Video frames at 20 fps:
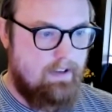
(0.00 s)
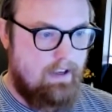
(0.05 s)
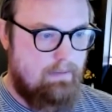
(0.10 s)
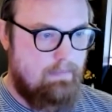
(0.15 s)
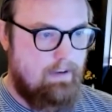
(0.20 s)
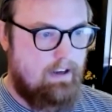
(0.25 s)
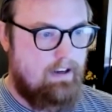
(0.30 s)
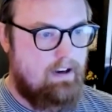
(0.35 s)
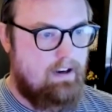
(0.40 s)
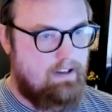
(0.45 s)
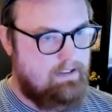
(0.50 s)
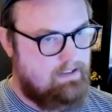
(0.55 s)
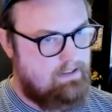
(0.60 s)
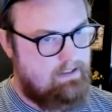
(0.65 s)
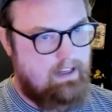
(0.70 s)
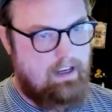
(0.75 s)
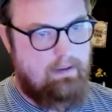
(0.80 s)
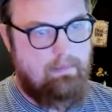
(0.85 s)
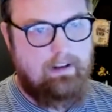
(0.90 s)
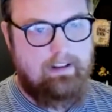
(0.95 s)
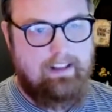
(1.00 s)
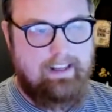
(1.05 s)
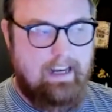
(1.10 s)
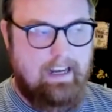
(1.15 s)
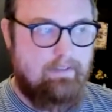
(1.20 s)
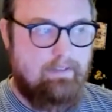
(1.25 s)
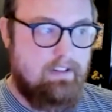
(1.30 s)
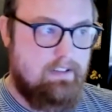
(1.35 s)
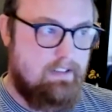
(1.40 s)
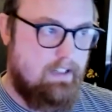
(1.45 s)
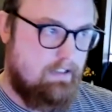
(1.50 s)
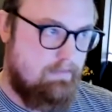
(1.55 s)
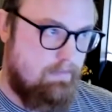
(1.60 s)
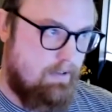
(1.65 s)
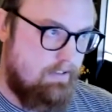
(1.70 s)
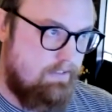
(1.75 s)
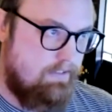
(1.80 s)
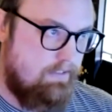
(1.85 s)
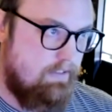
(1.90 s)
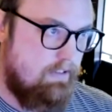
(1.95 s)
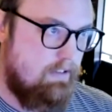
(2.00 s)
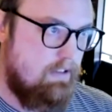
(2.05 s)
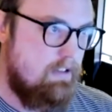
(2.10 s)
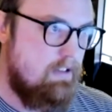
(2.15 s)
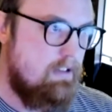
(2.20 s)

And by constantly, I mean like every 6 months.